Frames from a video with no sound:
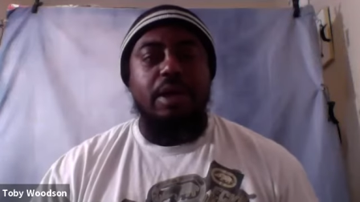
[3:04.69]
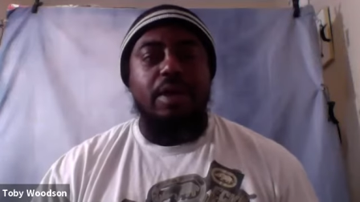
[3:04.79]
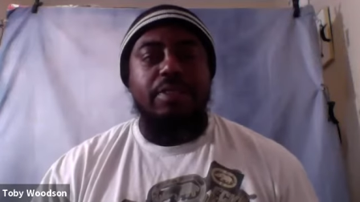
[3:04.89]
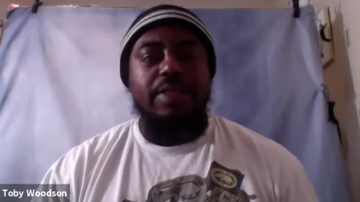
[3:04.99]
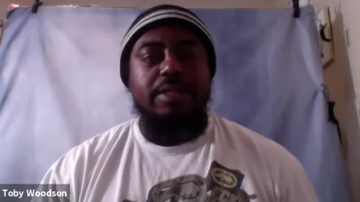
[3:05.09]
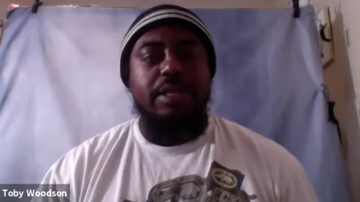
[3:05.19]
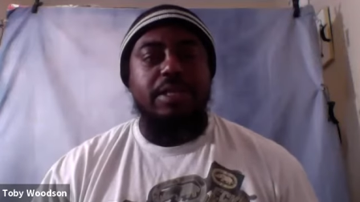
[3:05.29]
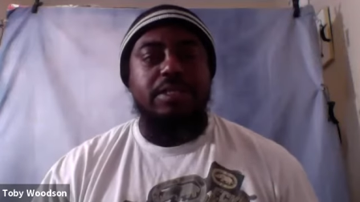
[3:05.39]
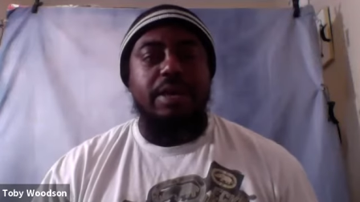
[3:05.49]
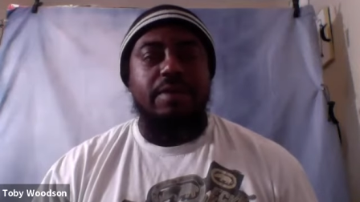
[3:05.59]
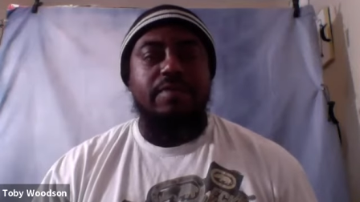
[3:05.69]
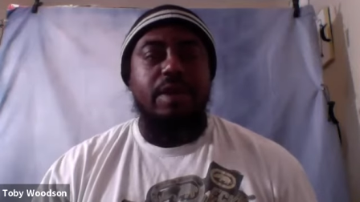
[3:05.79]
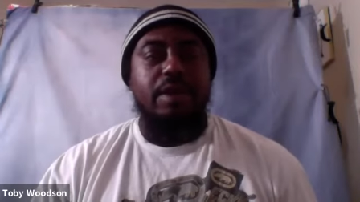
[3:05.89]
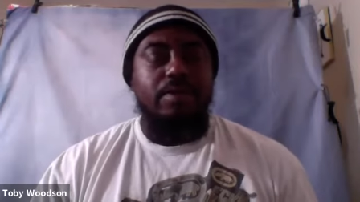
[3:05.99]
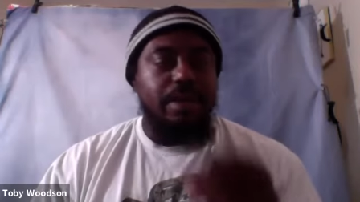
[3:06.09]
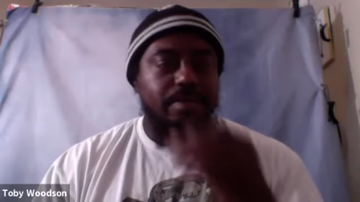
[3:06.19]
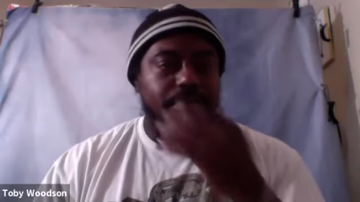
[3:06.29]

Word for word: authentic self right?